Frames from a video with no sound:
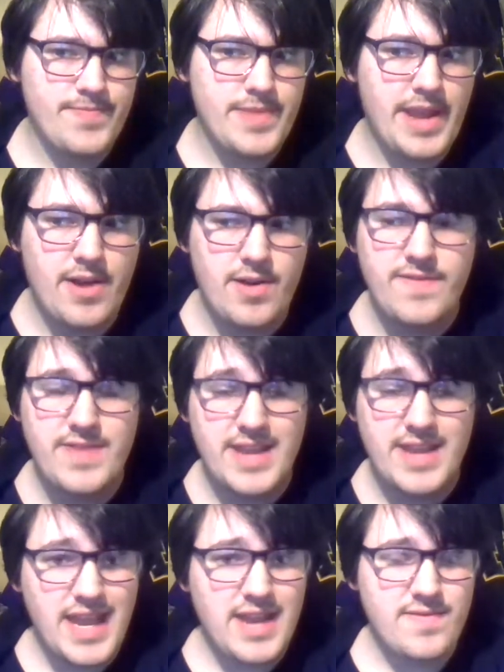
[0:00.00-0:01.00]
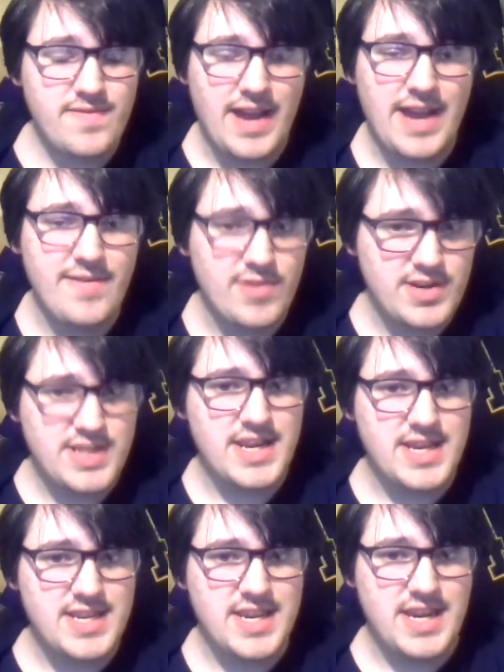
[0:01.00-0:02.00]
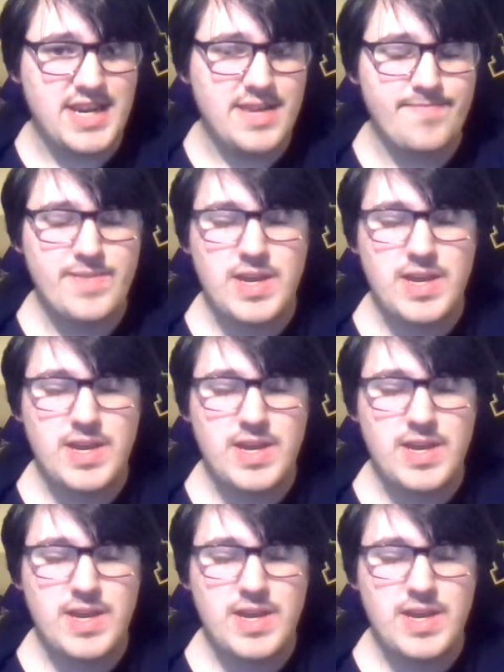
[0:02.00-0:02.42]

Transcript: Now, if they get 5 or 6 seed